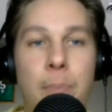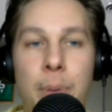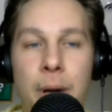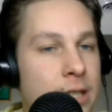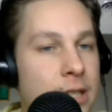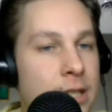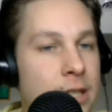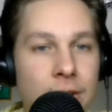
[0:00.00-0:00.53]
a
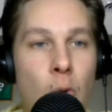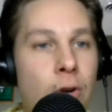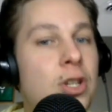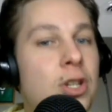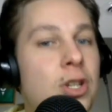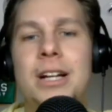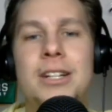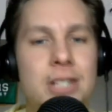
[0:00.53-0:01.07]
big
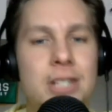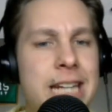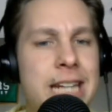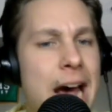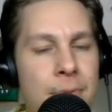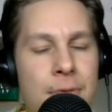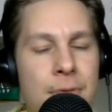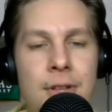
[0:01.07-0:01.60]
night
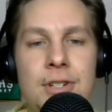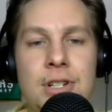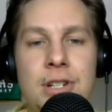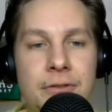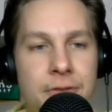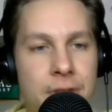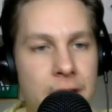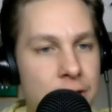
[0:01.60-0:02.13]
for some
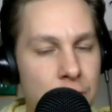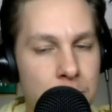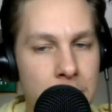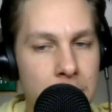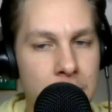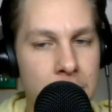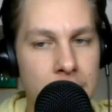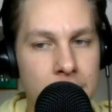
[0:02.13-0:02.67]
depth
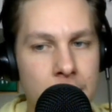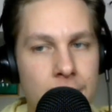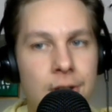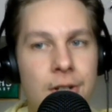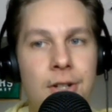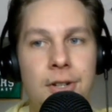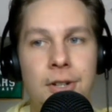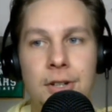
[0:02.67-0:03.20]

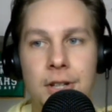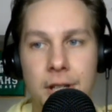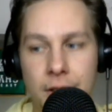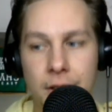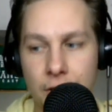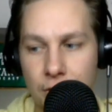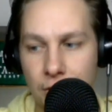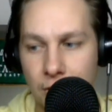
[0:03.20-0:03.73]
defensemen,
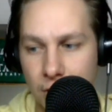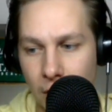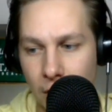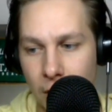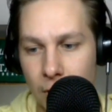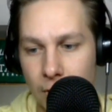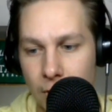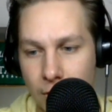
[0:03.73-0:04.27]

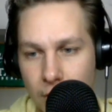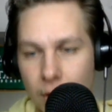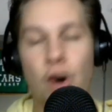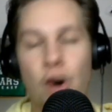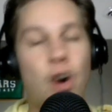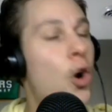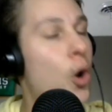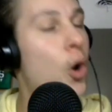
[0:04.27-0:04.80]
and the
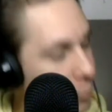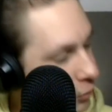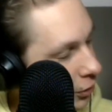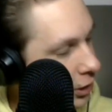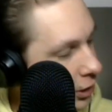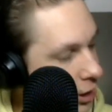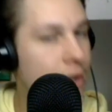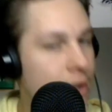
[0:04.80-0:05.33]
Stars
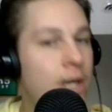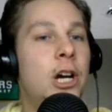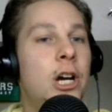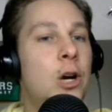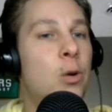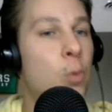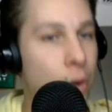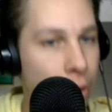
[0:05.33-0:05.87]

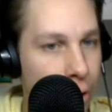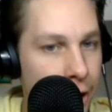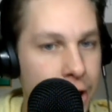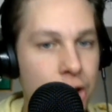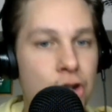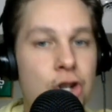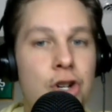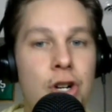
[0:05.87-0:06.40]
hopefully
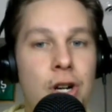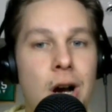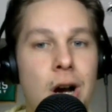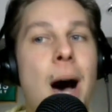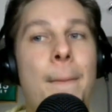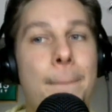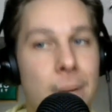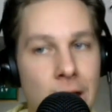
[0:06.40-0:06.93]
will
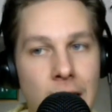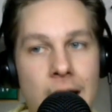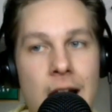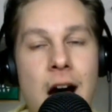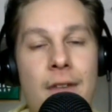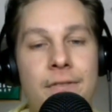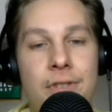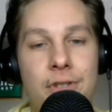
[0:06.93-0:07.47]
clinch a
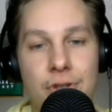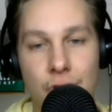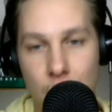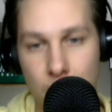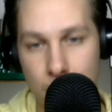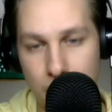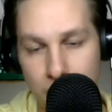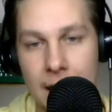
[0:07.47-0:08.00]
playoff
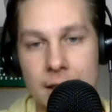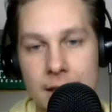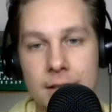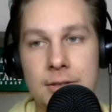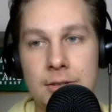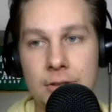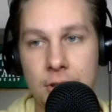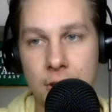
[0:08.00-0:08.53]
spot
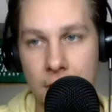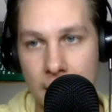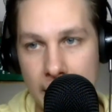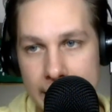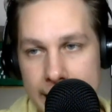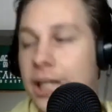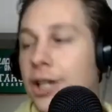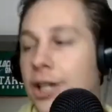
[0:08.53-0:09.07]

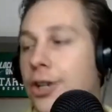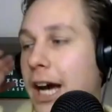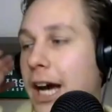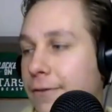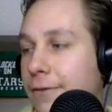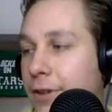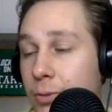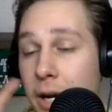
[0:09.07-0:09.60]
tonight. Get your
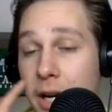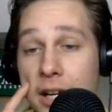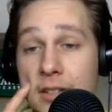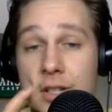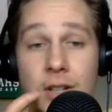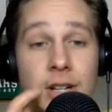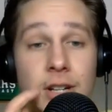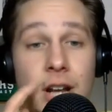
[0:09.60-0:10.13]
caffeine ready.
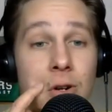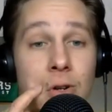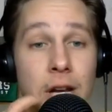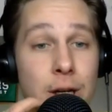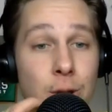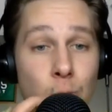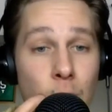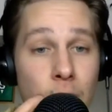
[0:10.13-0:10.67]
It's another
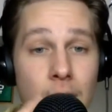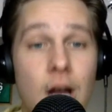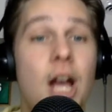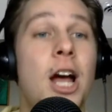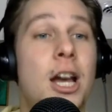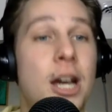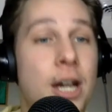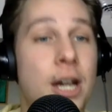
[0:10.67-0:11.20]
late one.
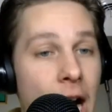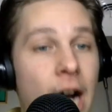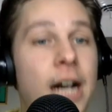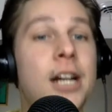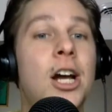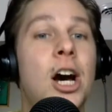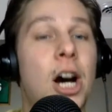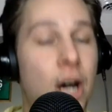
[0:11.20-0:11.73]

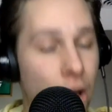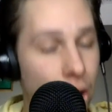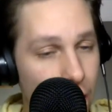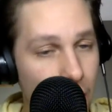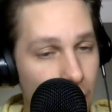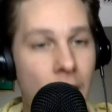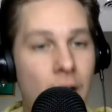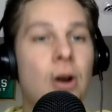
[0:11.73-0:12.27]
9
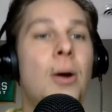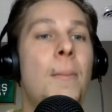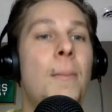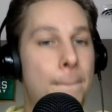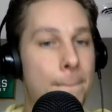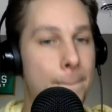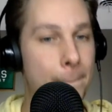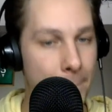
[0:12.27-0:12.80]
o'clock
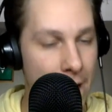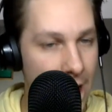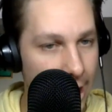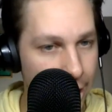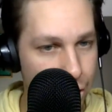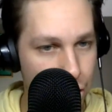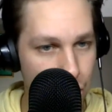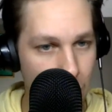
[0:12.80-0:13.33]

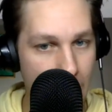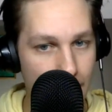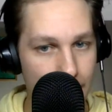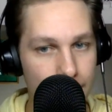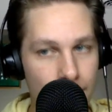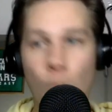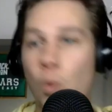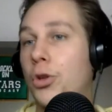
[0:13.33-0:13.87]
puck drop.
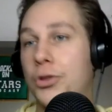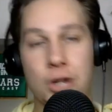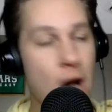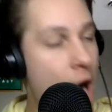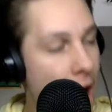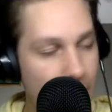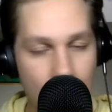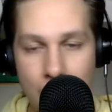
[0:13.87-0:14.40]
We'll
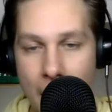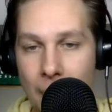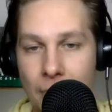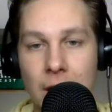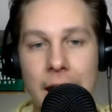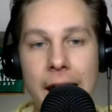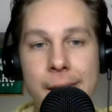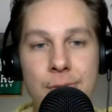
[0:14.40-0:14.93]
talk about the
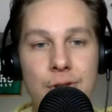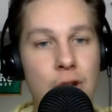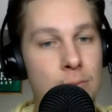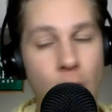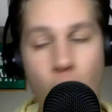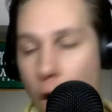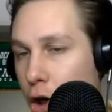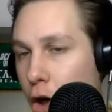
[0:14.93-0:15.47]
game
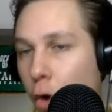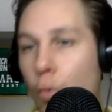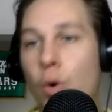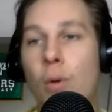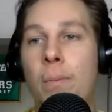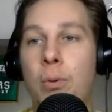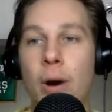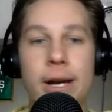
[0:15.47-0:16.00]
tomorrow. We'll
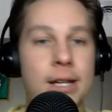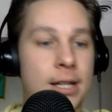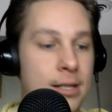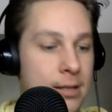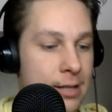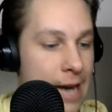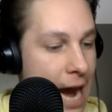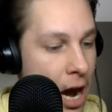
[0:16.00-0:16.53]
break it
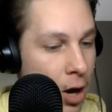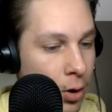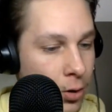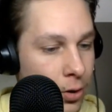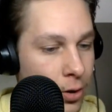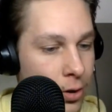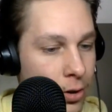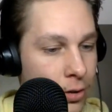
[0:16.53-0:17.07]
down.
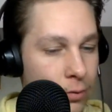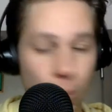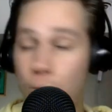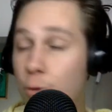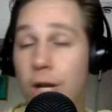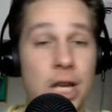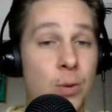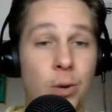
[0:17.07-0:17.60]
Really,
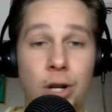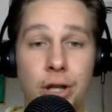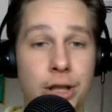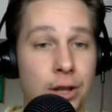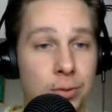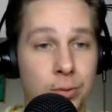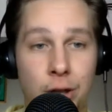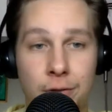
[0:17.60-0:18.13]
really
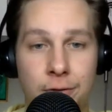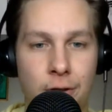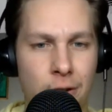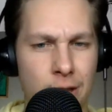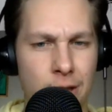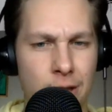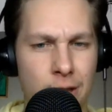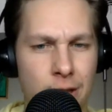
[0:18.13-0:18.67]
thrilled for this
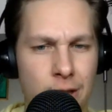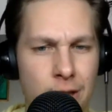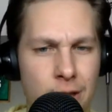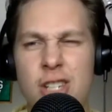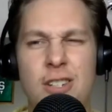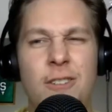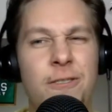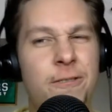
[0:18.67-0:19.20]
one. Just
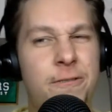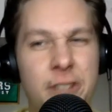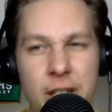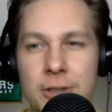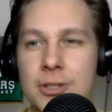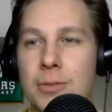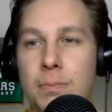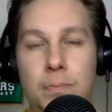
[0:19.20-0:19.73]
feels
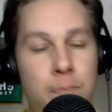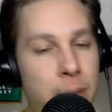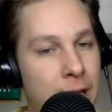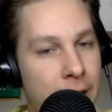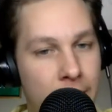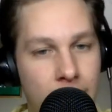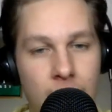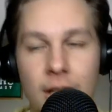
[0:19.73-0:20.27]
big.
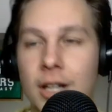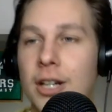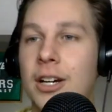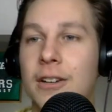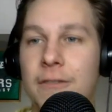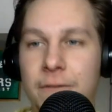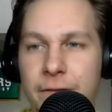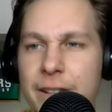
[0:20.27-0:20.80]

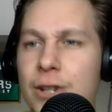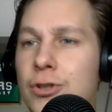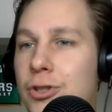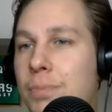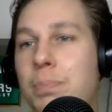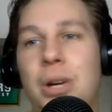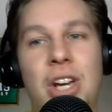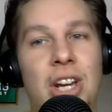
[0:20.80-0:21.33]
Feels
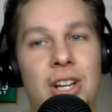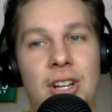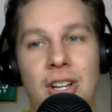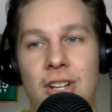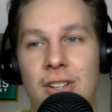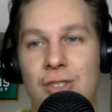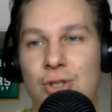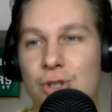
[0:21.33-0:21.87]
big
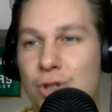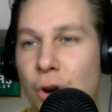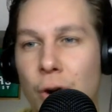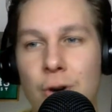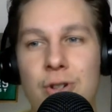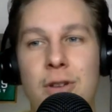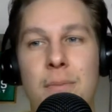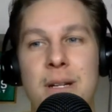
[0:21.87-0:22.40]
Stars
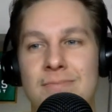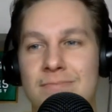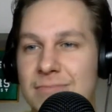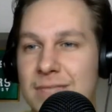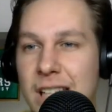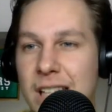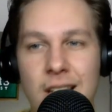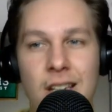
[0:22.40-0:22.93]
have been
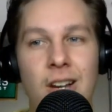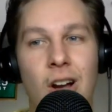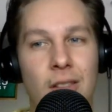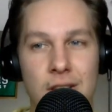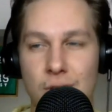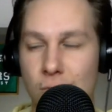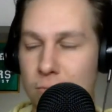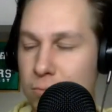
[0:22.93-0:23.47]
taking on these
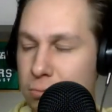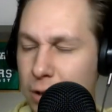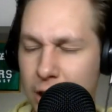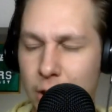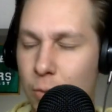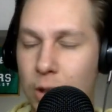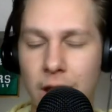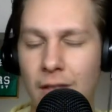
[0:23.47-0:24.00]
really,
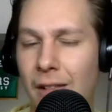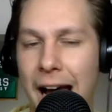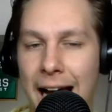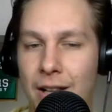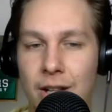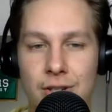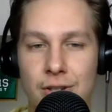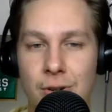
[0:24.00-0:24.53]
really
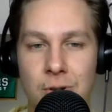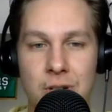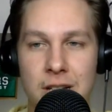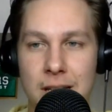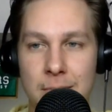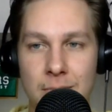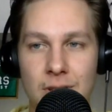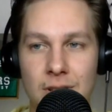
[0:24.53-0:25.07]
lackluster
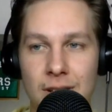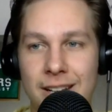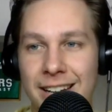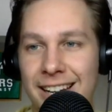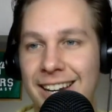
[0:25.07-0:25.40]
teams. no